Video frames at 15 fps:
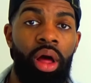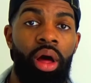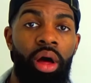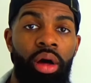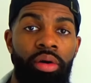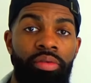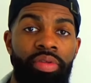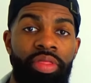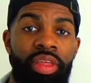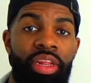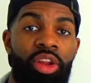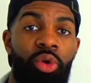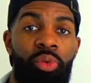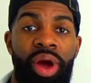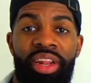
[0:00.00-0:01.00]
of the
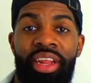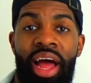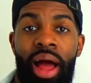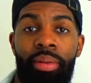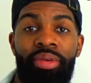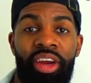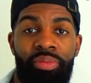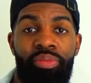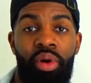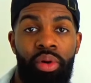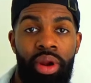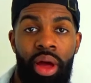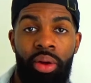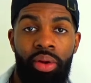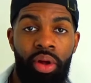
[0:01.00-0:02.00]
direct object
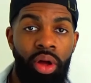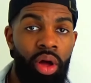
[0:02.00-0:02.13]
pronoun.